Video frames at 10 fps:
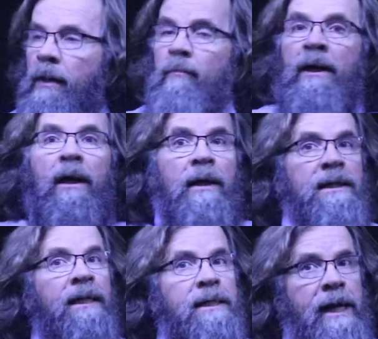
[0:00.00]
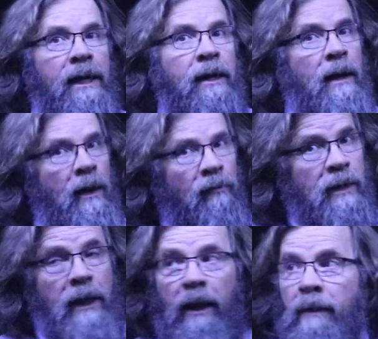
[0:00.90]
we have been collecting data
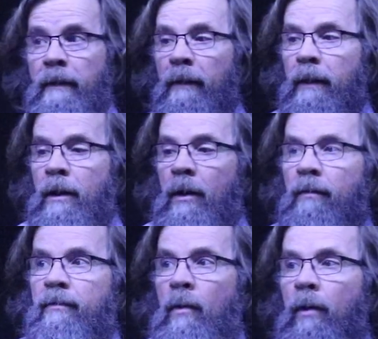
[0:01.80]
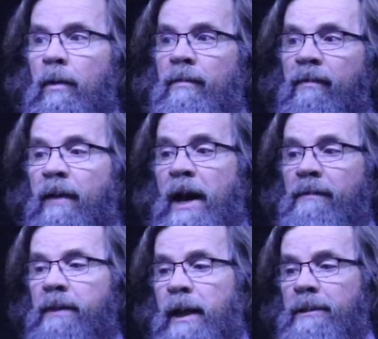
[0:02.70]
every day for
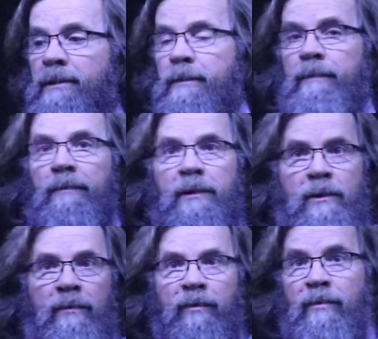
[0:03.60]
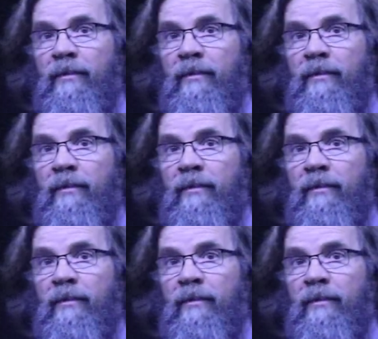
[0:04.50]
5 days. So for